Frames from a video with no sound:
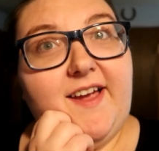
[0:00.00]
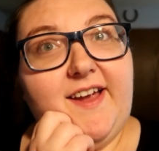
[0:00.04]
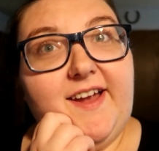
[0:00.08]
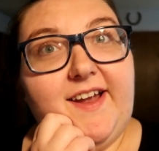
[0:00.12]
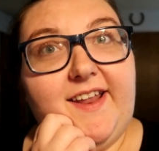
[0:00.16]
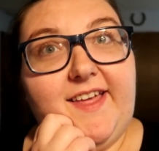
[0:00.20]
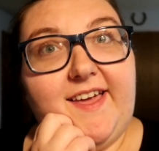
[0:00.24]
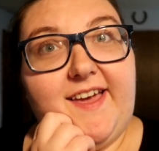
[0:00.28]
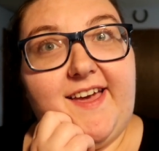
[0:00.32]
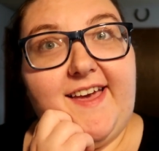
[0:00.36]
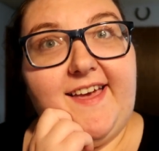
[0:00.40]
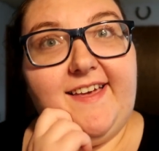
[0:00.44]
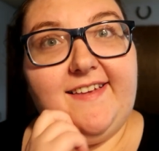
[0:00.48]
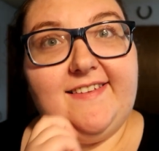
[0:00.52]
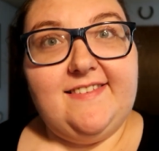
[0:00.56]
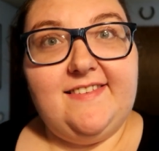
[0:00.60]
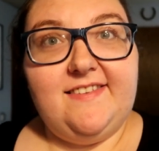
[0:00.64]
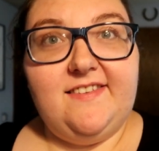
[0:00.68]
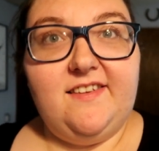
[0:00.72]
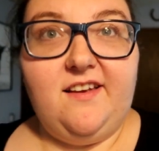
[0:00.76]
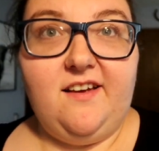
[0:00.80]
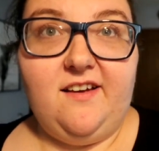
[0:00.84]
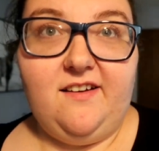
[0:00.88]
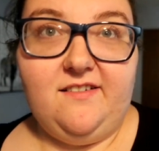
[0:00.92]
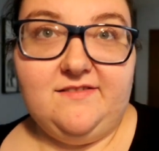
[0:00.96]
Alrighty
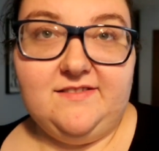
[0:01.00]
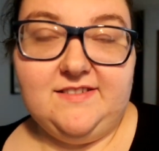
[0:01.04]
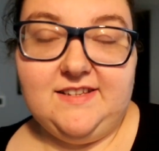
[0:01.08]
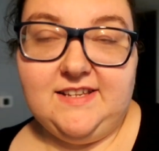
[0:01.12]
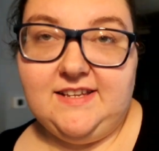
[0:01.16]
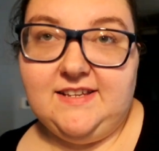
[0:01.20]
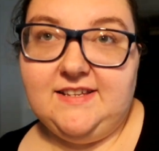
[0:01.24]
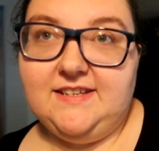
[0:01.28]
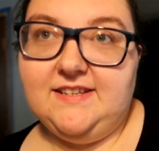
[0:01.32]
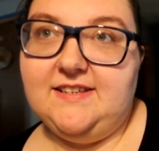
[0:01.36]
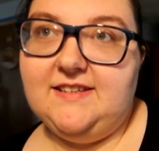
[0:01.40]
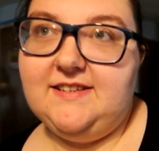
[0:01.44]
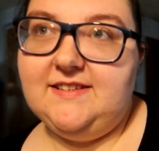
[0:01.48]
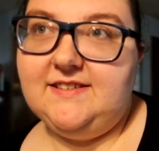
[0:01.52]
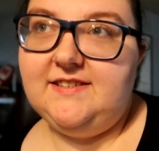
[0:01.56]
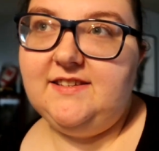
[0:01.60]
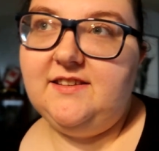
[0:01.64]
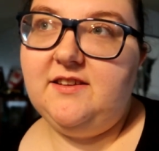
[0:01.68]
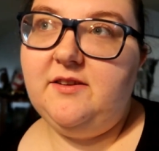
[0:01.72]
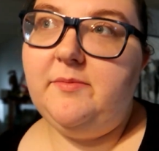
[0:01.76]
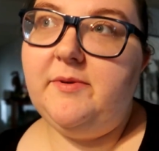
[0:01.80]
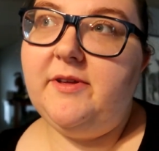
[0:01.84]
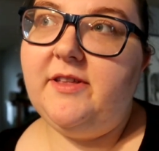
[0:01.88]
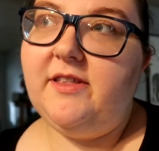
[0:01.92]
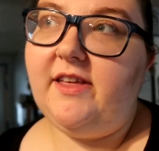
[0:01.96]
guys, so
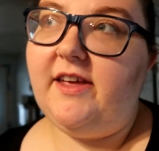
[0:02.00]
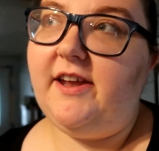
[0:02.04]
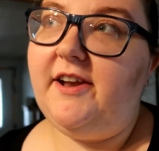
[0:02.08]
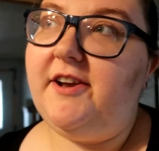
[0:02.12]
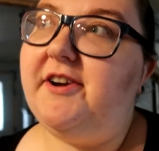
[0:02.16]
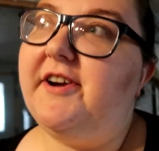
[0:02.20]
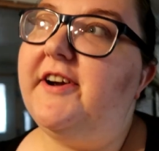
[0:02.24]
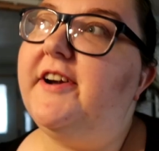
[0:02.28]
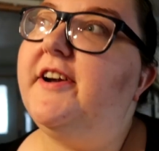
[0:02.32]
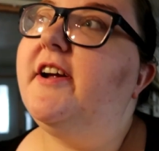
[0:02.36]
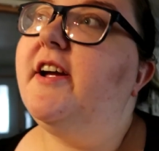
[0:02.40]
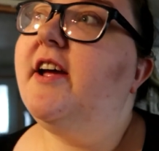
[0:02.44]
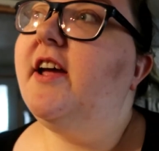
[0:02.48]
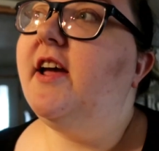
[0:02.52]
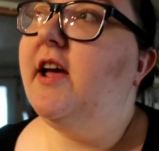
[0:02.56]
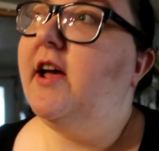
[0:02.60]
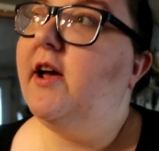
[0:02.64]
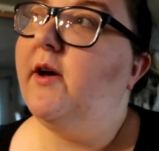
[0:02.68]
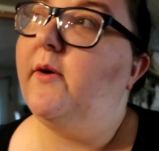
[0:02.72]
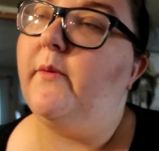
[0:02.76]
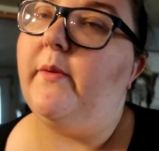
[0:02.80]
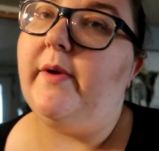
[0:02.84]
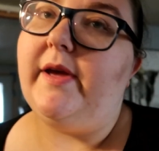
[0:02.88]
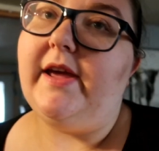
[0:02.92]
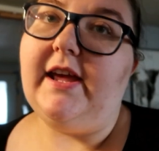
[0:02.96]
it's a little bit later,
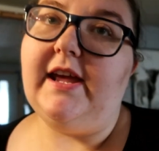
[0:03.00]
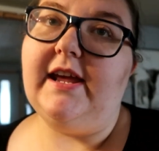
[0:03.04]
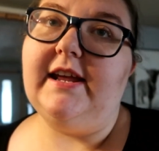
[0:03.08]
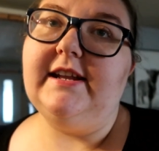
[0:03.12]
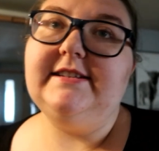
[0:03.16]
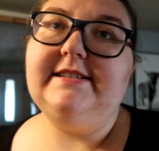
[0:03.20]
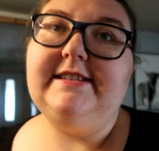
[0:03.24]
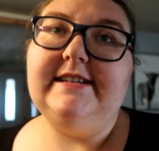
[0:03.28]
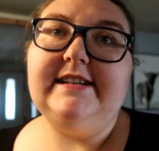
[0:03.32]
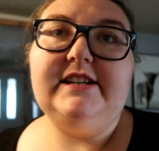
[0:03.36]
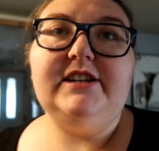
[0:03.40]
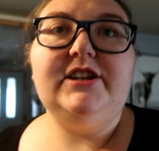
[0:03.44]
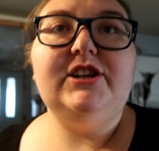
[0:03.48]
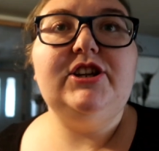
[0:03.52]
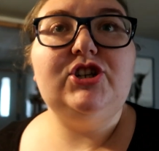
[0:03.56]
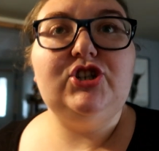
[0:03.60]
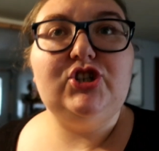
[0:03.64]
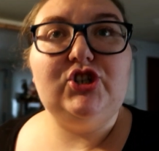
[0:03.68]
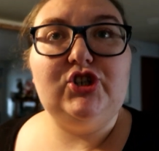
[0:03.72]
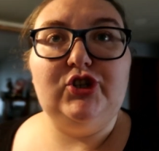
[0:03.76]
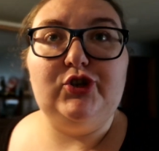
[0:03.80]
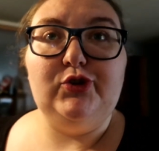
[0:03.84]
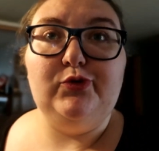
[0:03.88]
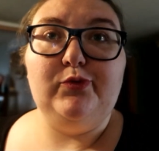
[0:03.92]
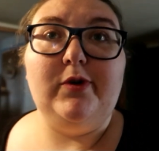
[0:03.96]
we
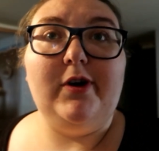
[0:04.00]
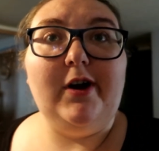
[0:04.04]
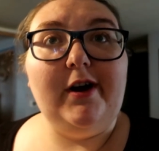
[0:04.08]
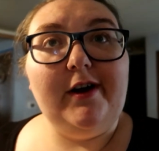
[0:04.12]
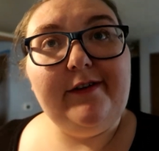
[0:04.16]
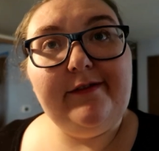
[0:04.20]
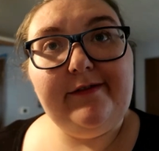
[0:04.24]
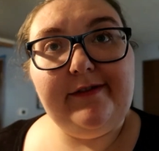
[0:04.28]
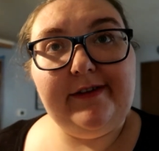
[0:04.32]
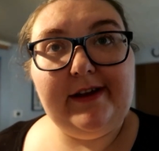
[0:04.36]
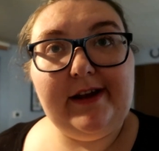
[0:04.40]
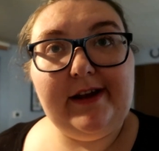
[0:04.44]
did shoot our